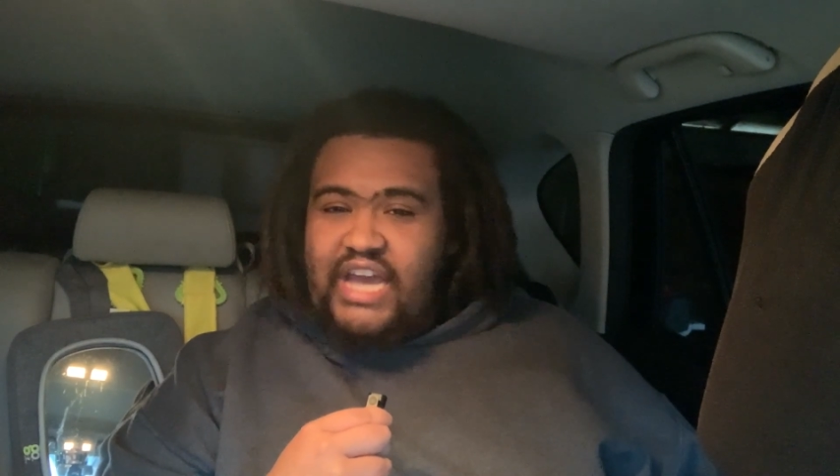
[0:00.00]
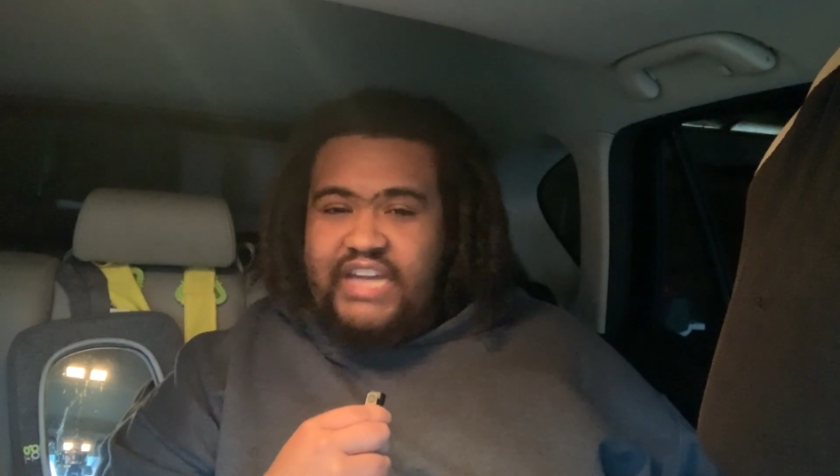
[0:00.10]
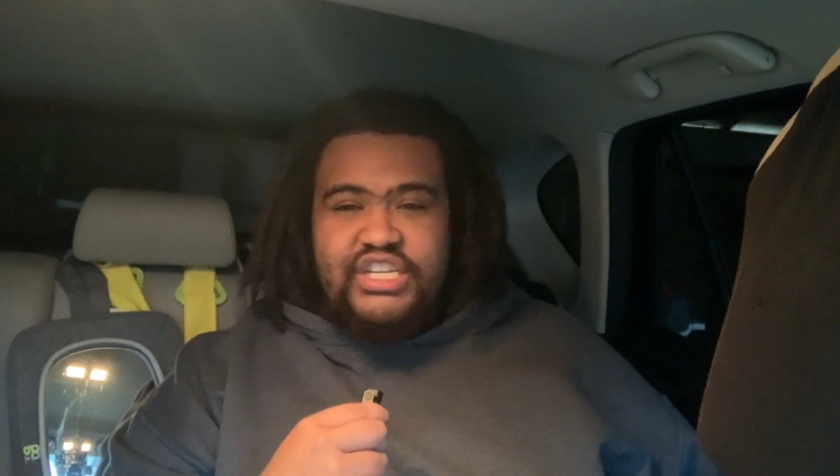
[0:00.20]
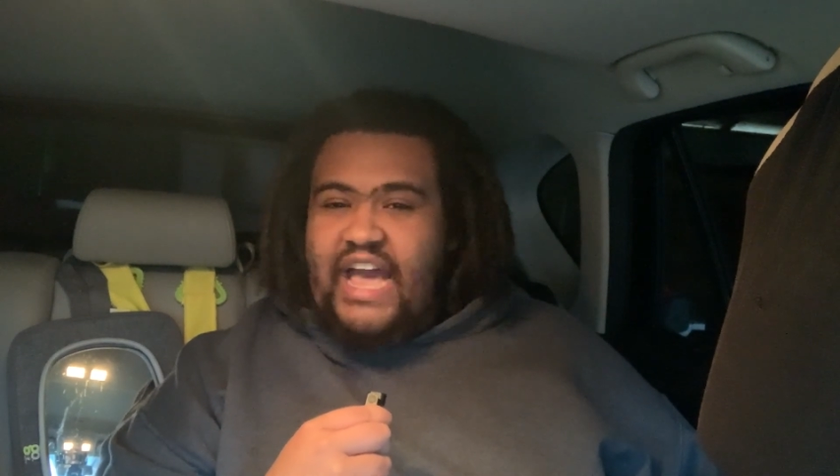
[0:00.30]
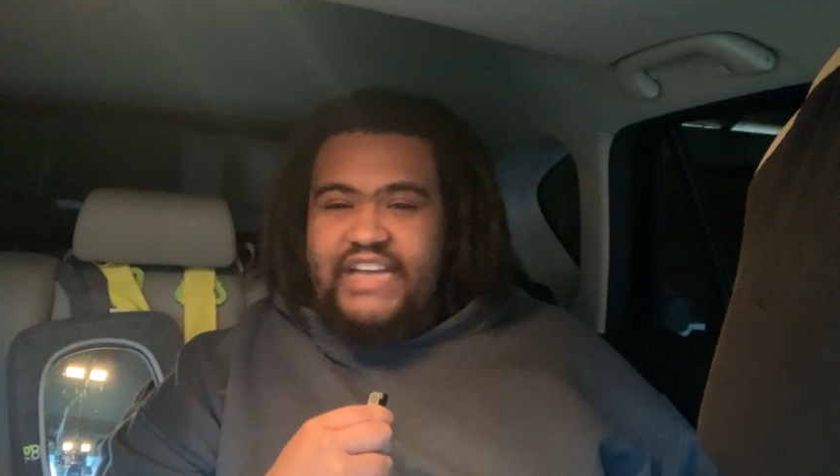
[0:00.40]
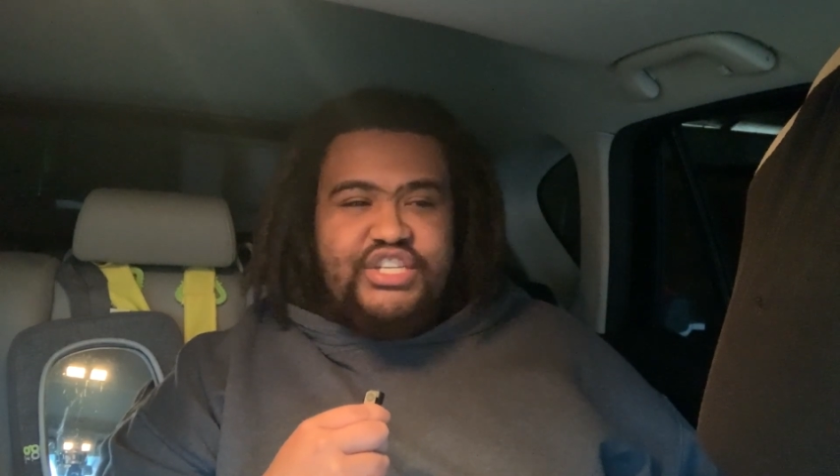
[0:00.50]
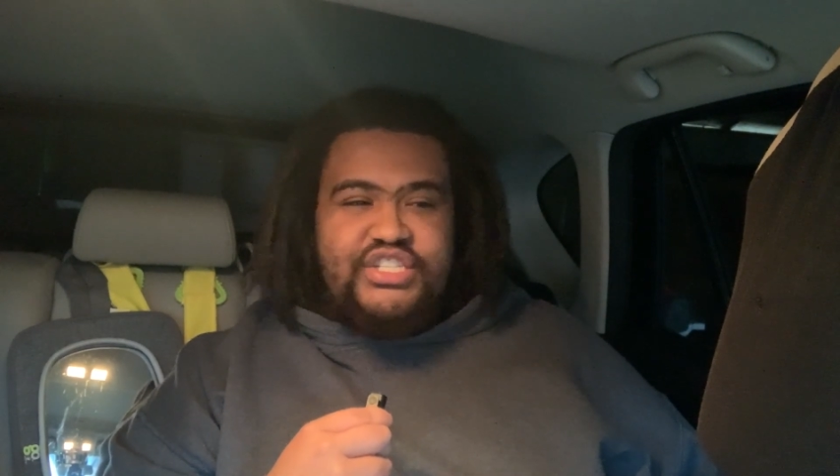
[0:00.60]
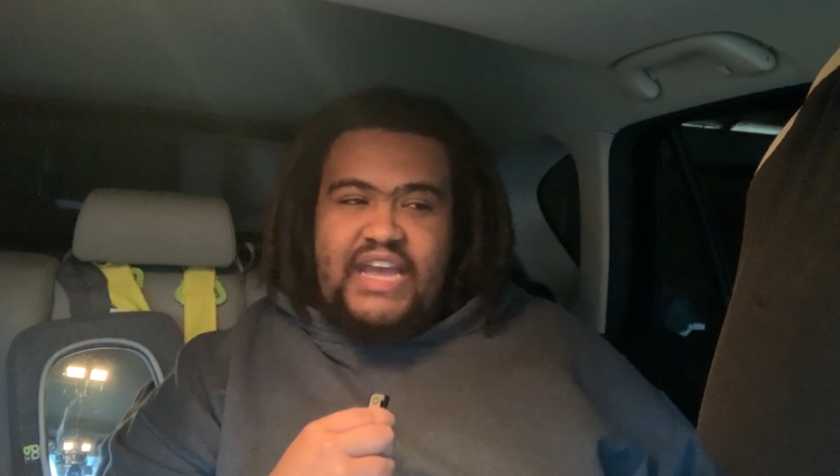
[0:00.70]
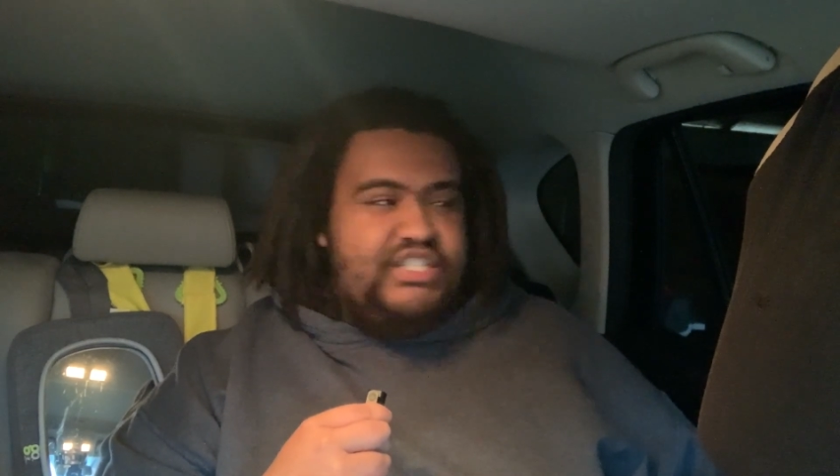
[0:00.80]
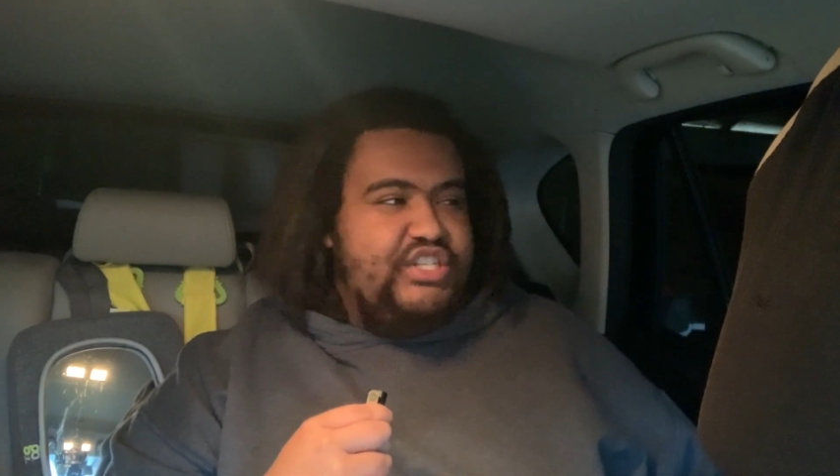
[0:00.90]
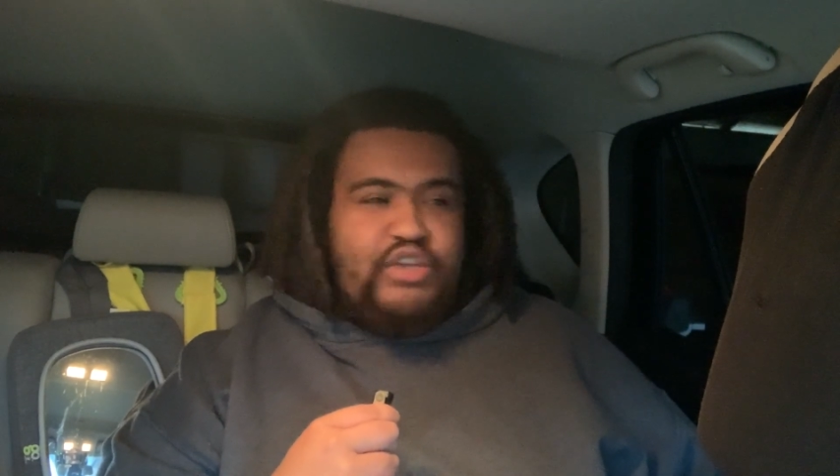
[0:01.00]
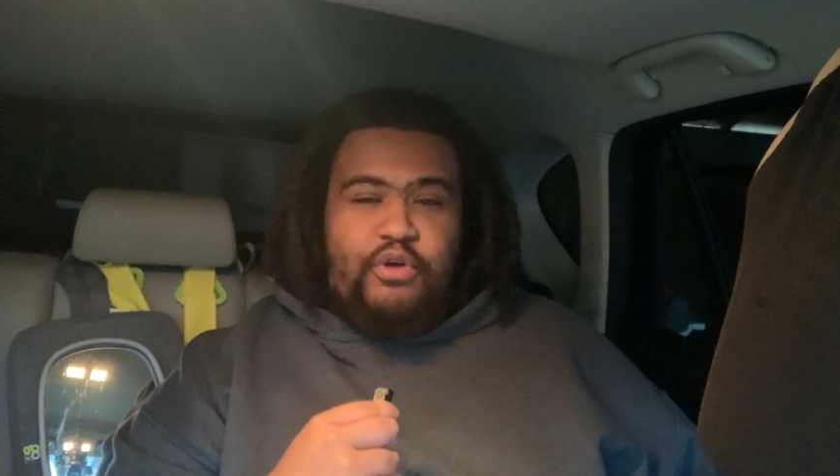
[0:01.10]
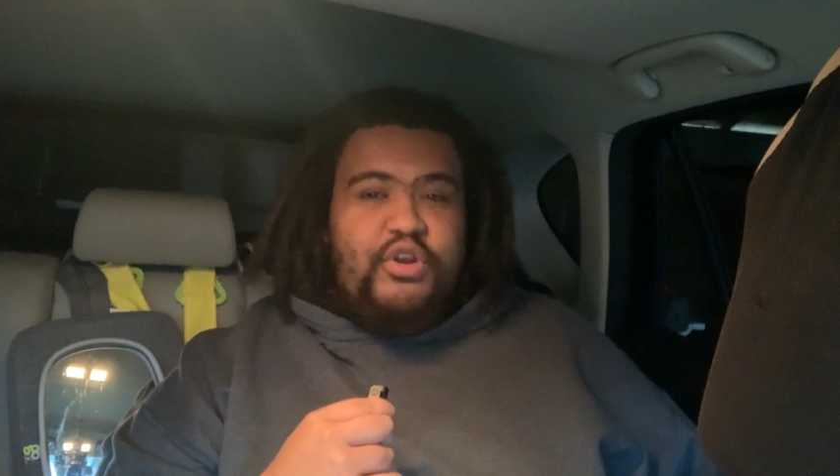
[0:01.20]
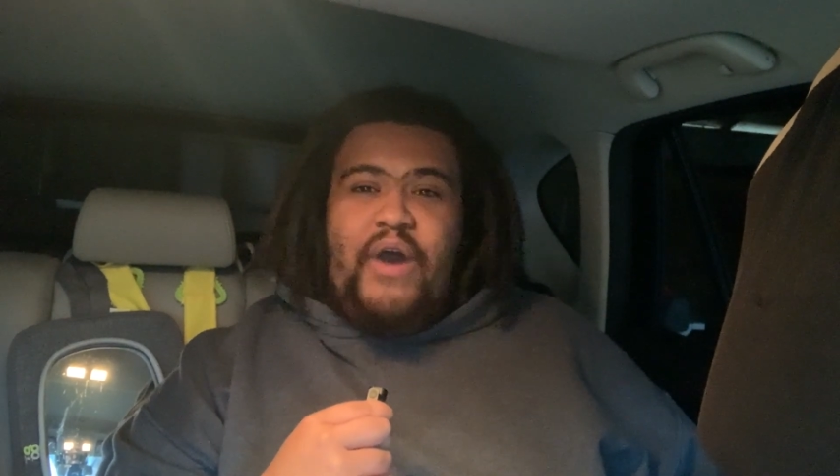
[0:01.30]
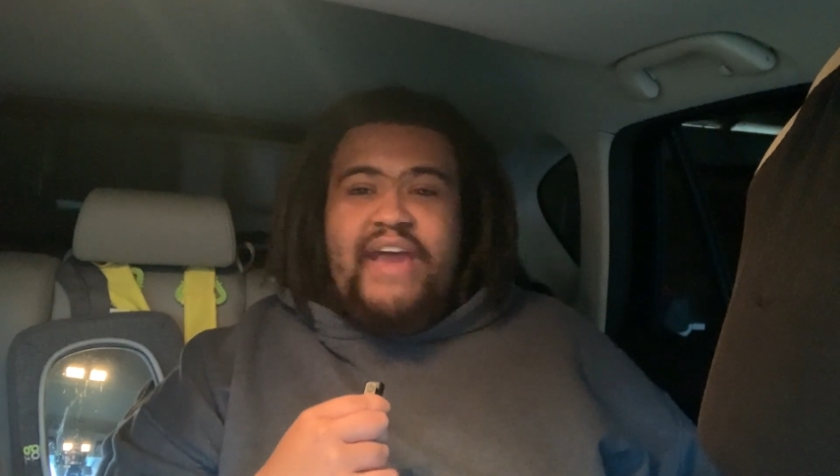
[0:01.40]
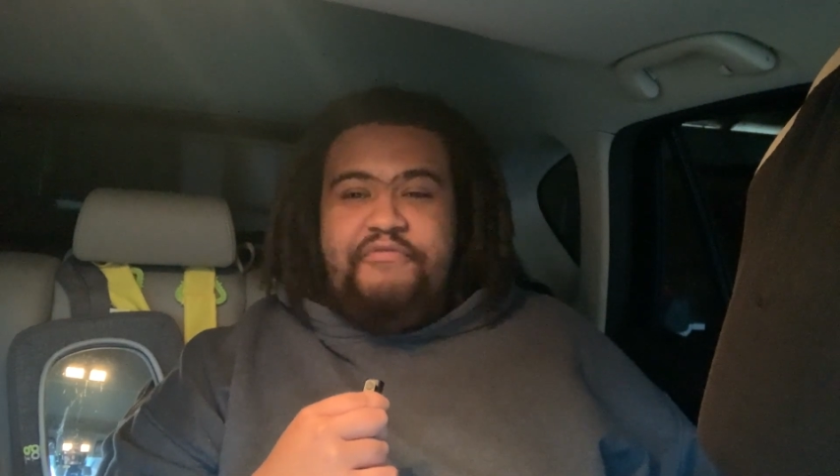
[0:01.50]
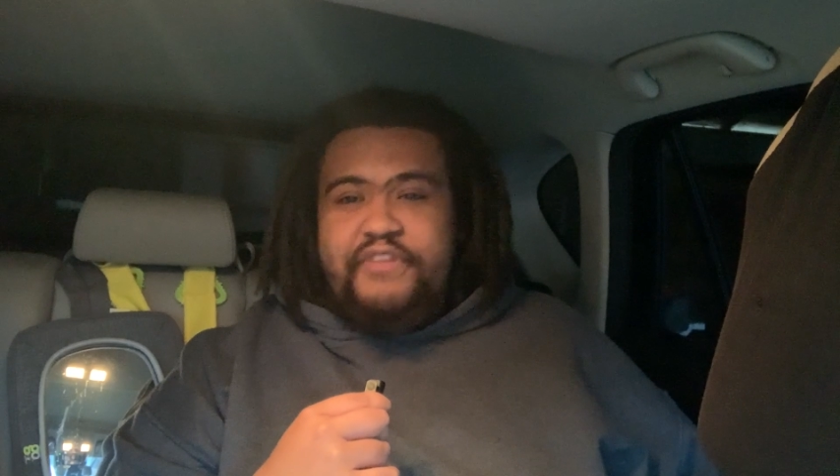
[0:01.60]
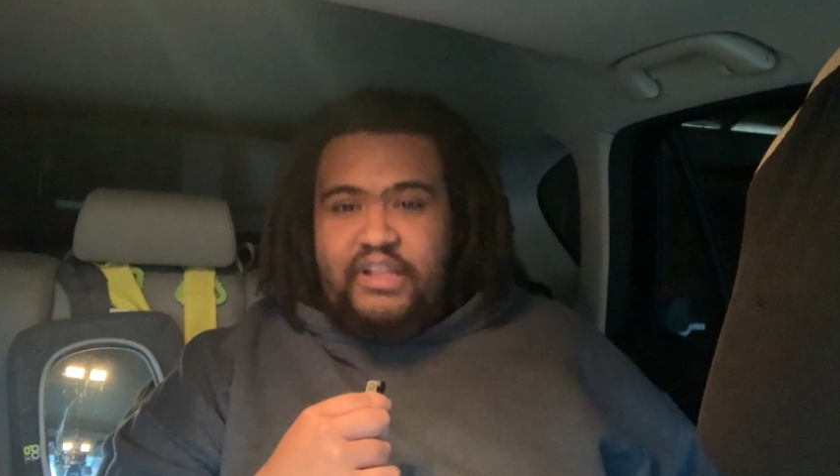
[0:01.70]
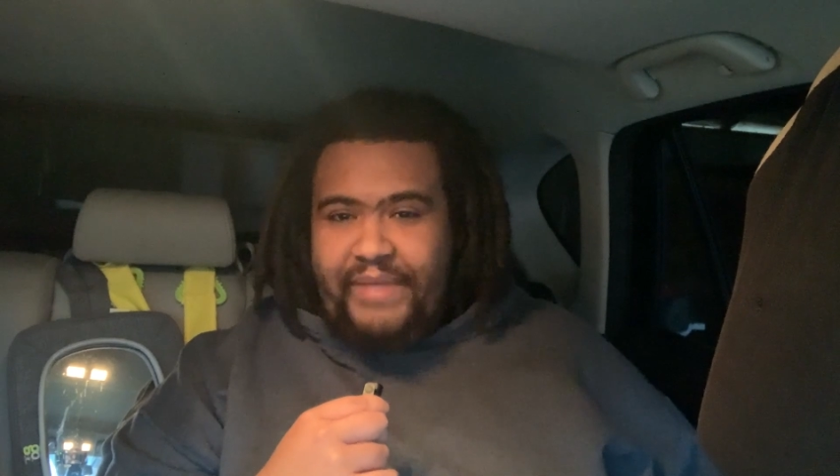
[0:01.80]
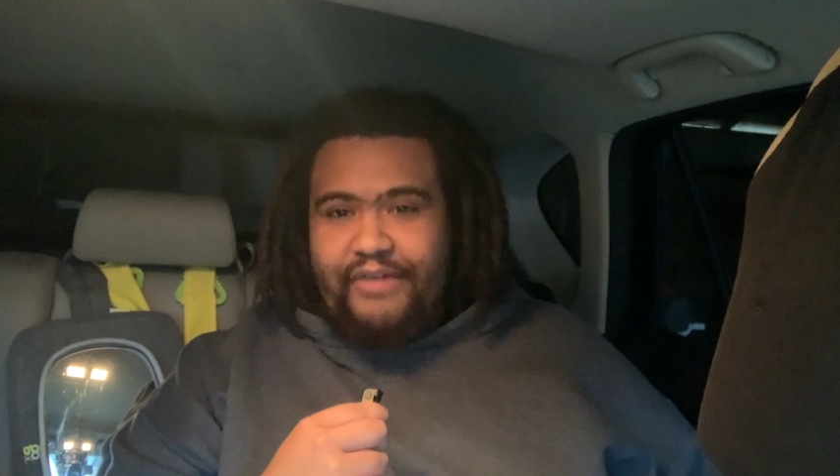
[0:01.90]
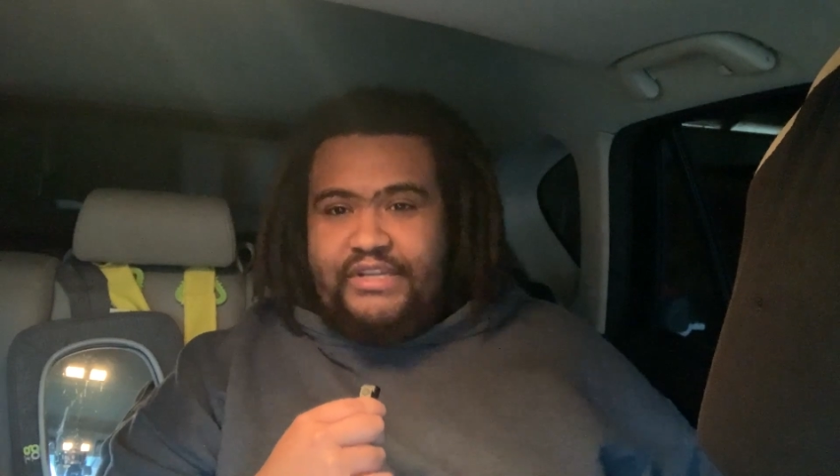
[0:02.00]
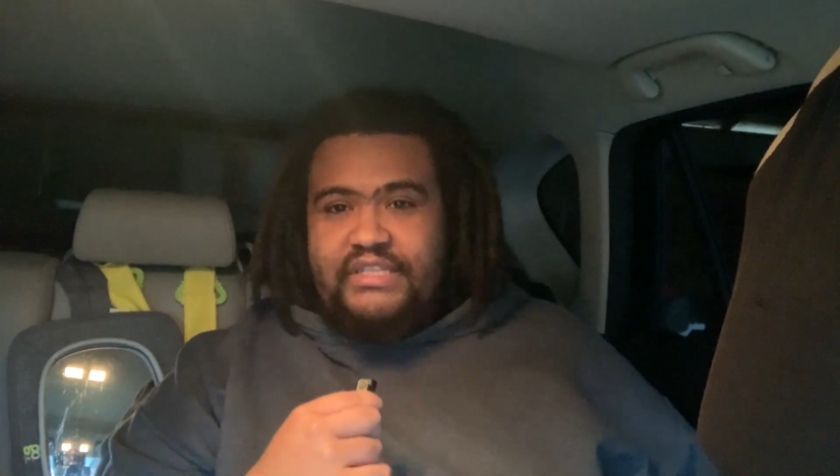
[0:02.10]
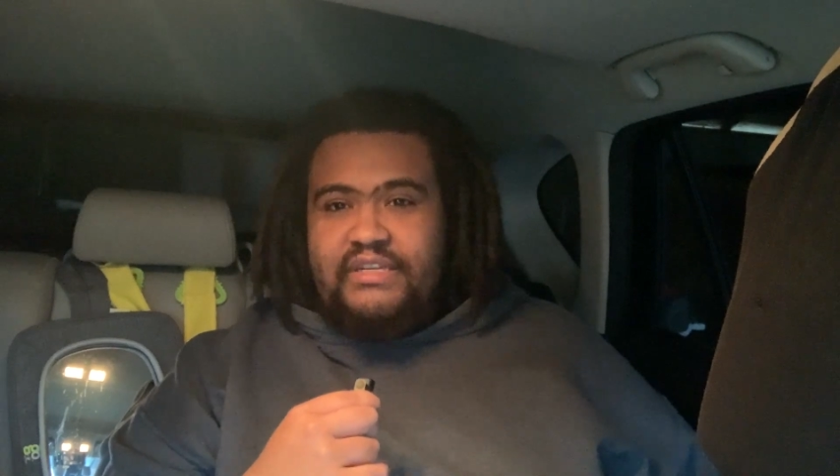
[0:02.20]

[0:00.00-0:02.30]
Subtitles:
don't know how to feel about it.